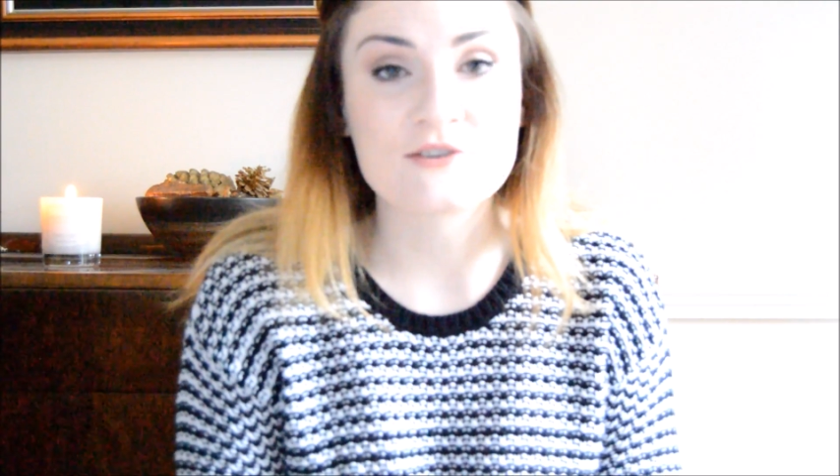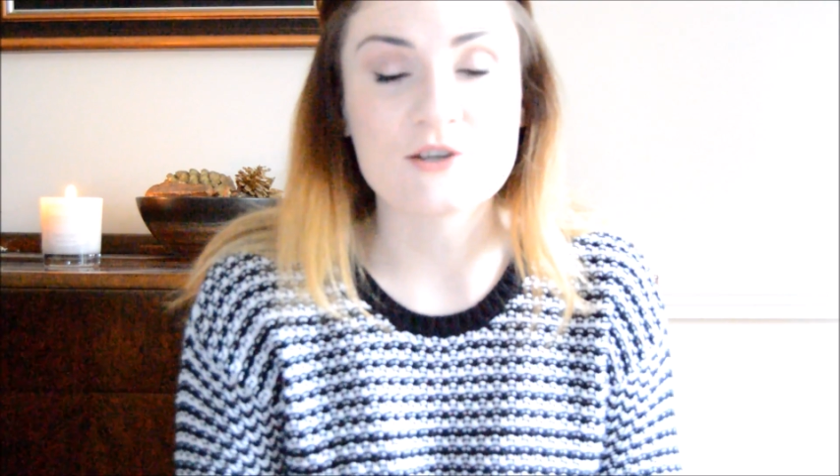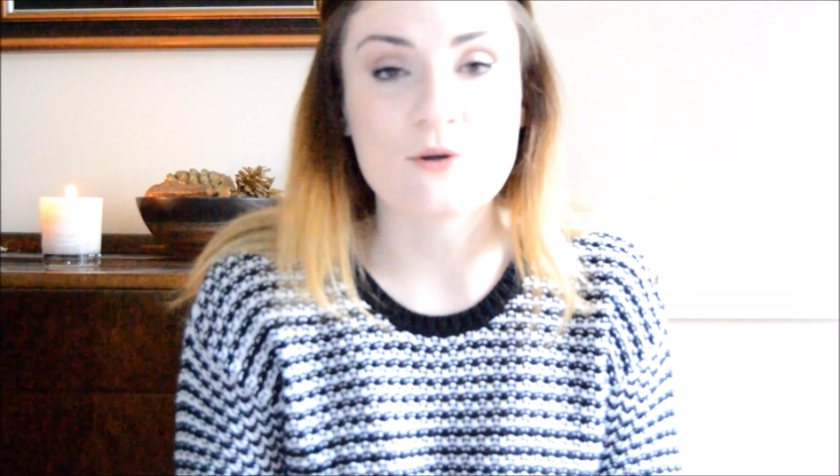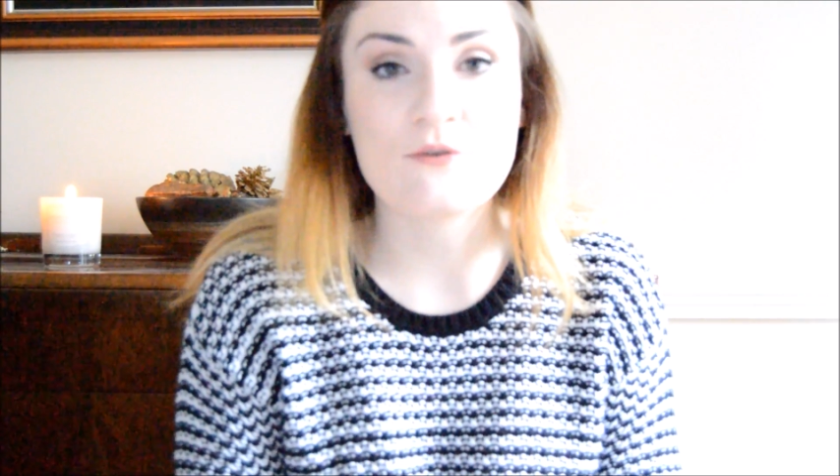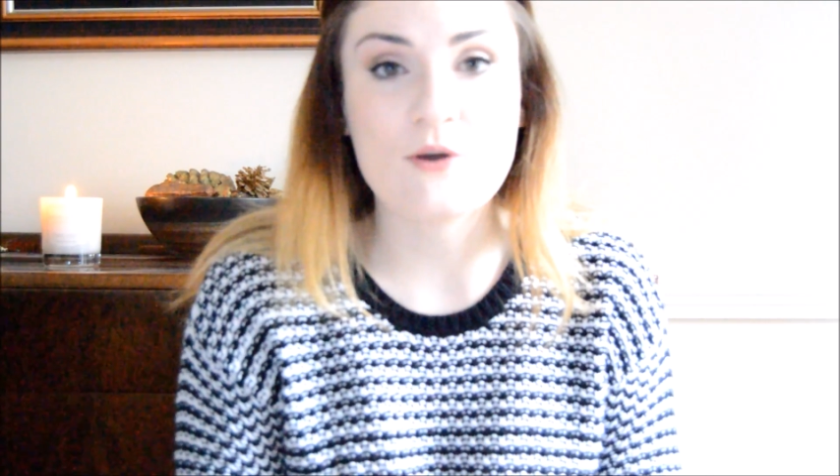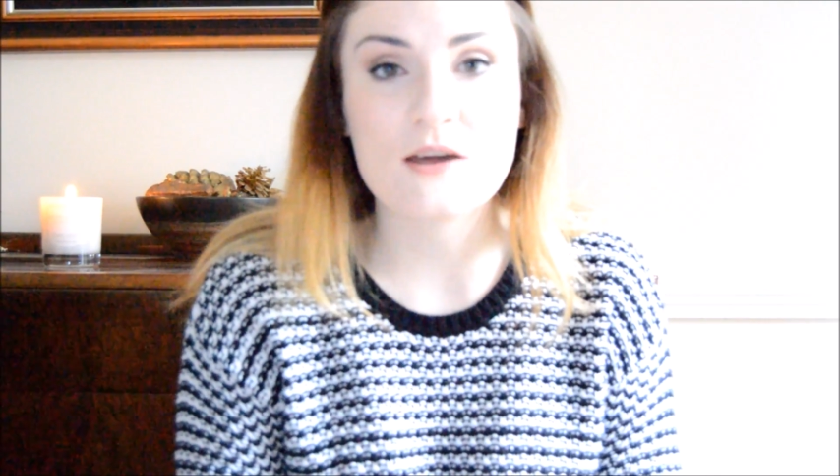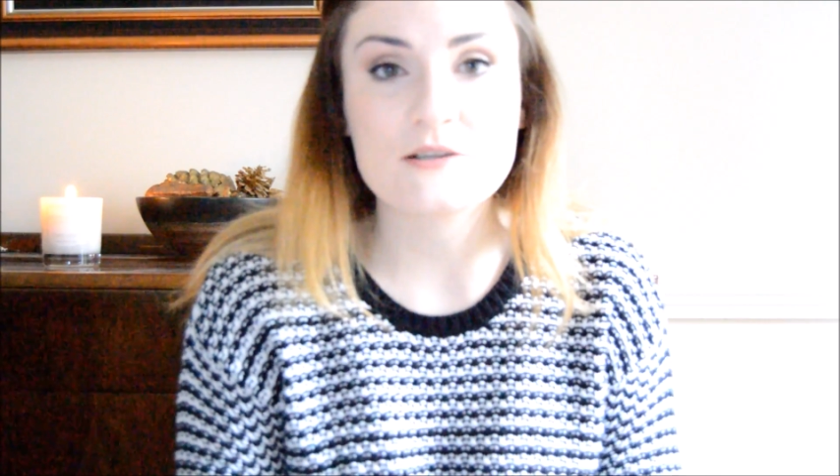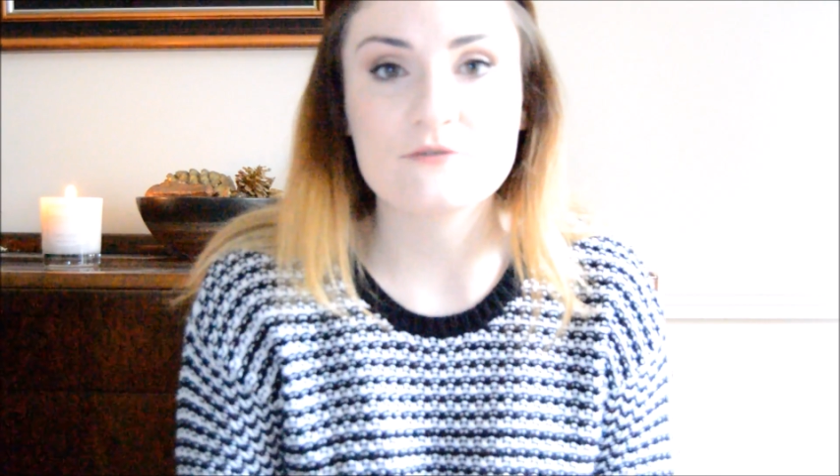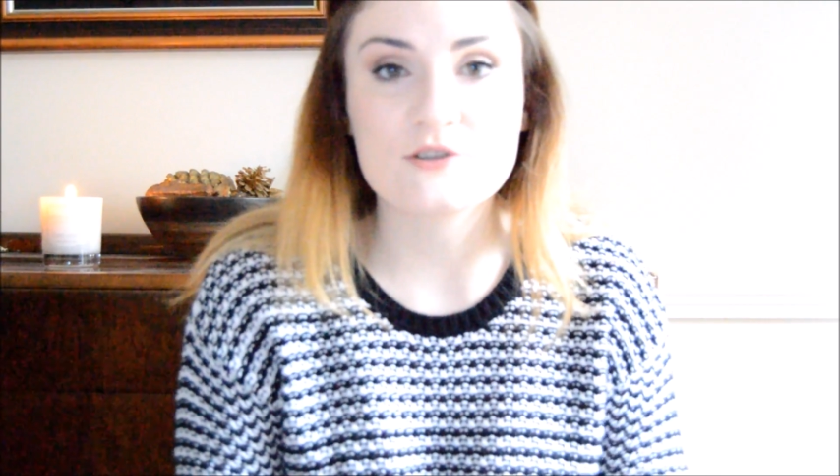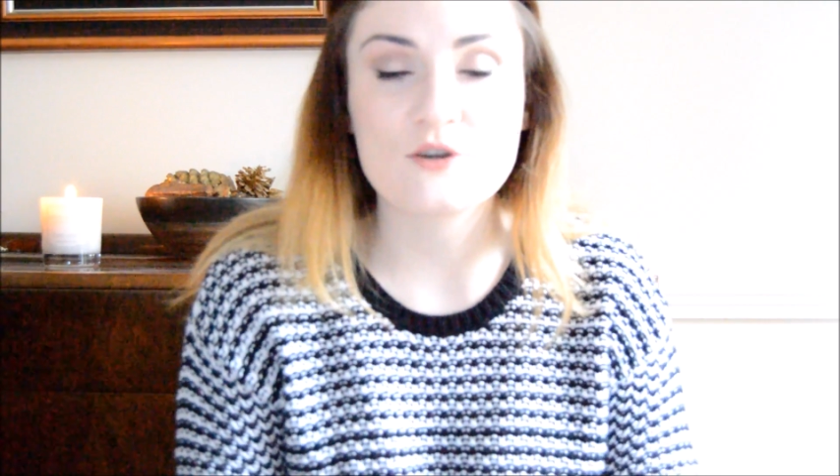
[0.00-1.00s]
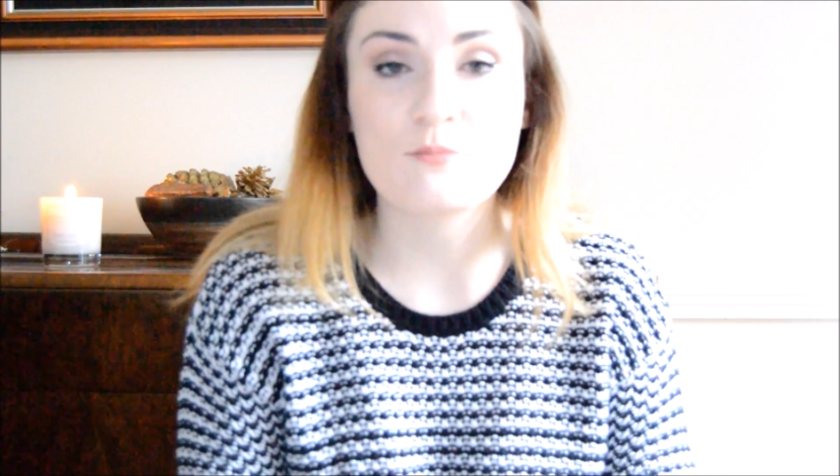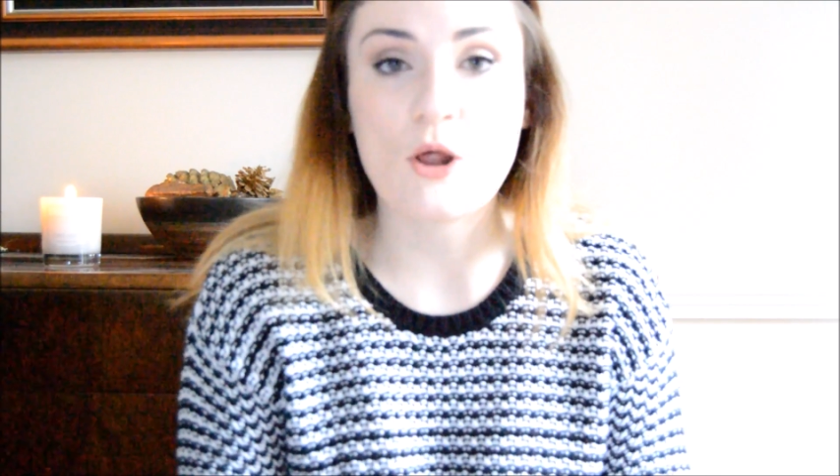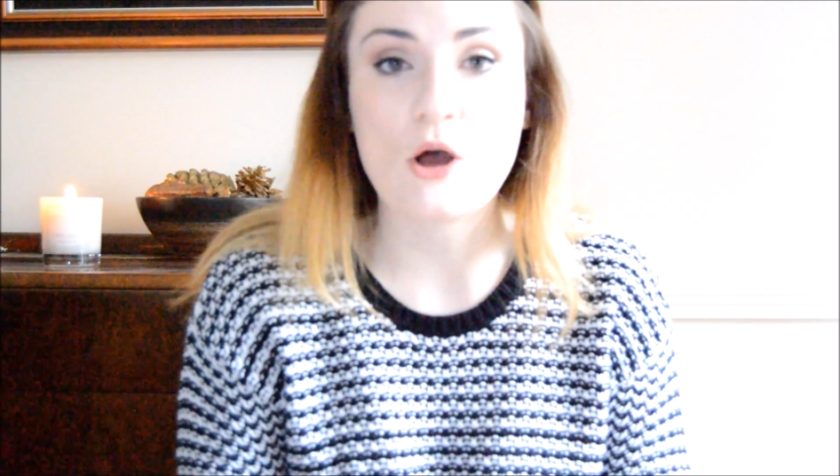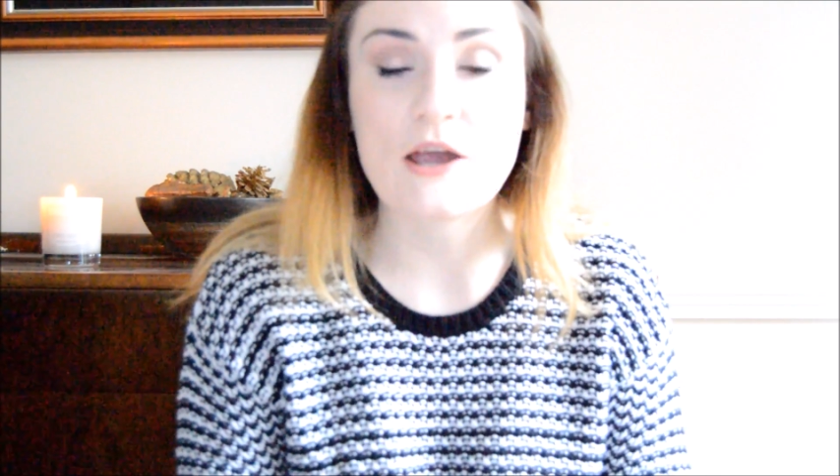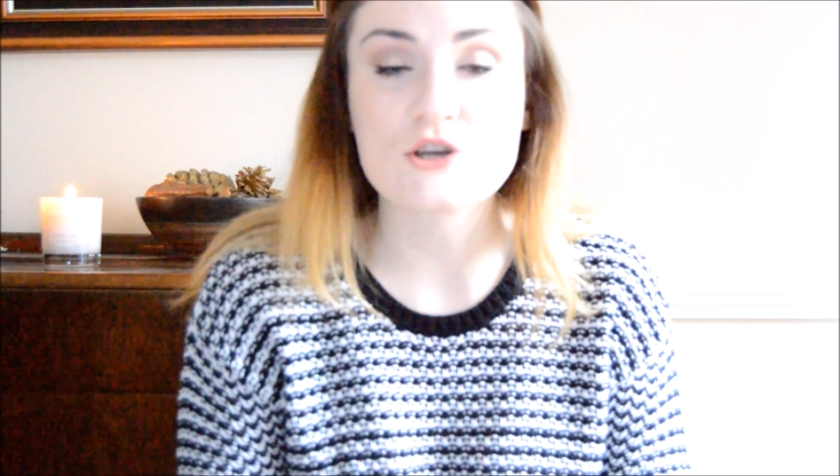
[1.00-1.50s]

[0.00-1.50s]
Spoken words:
So if you head over to the blog,